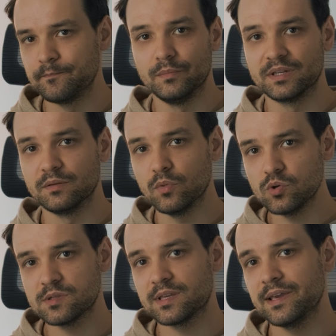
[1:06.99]
But in
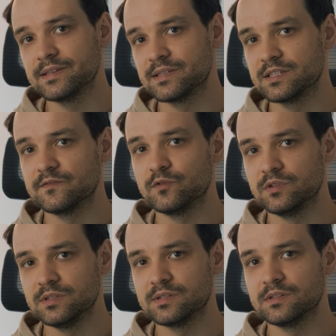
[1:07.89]
most cases for
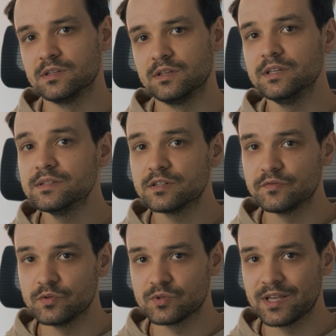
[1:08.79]
these
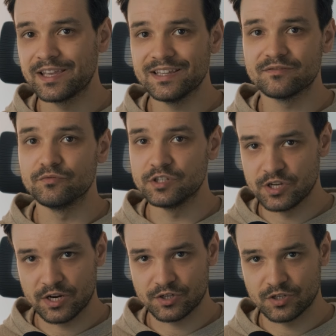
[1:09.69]
interviews I get
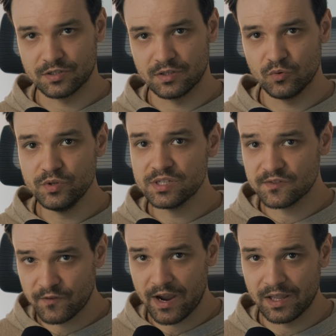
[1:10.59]
rejection, which is
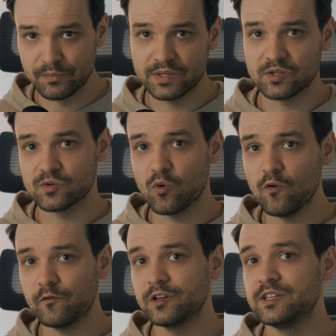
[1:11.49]
fine because
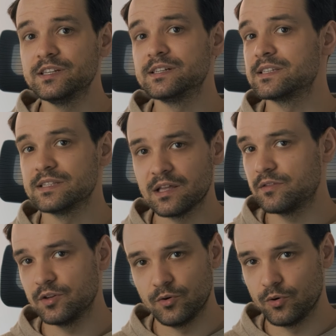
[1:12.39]
offer here is not
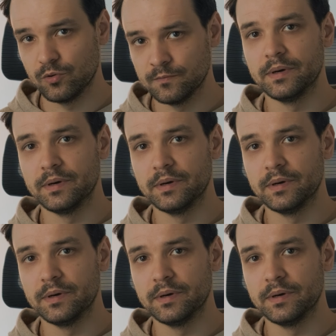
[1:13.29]
the goal.